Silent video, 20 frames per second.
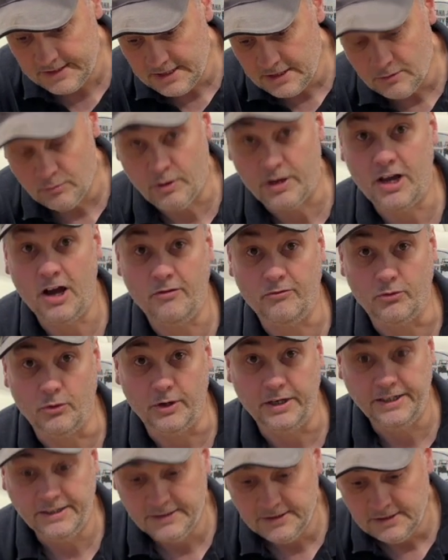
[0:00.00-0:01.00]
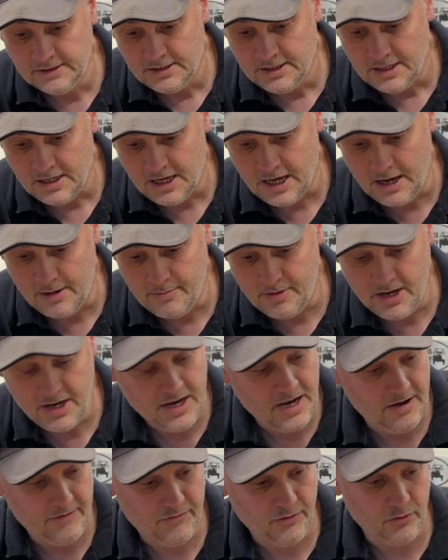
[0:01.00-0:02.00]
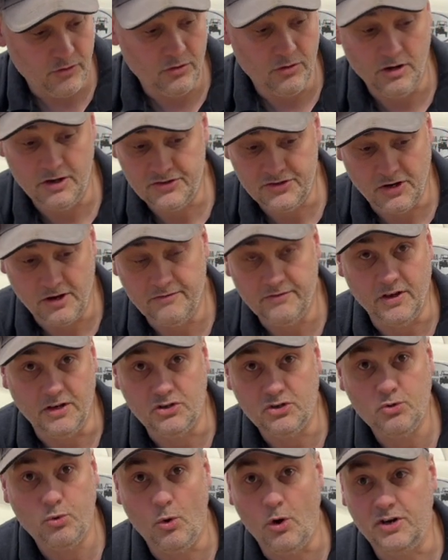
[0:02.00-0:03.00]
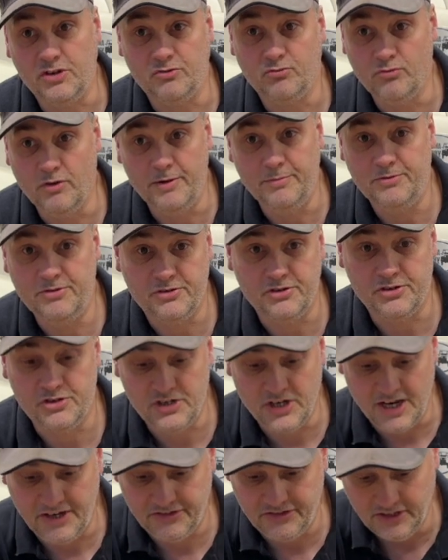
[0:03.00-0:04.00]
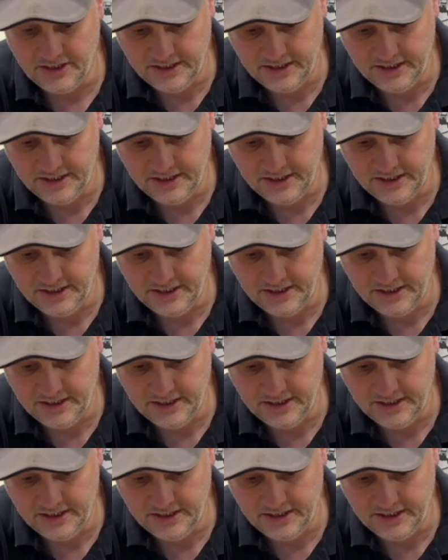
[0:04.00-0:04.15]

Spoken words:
recovery, and therefore, as I've done twice, ripped the chassis.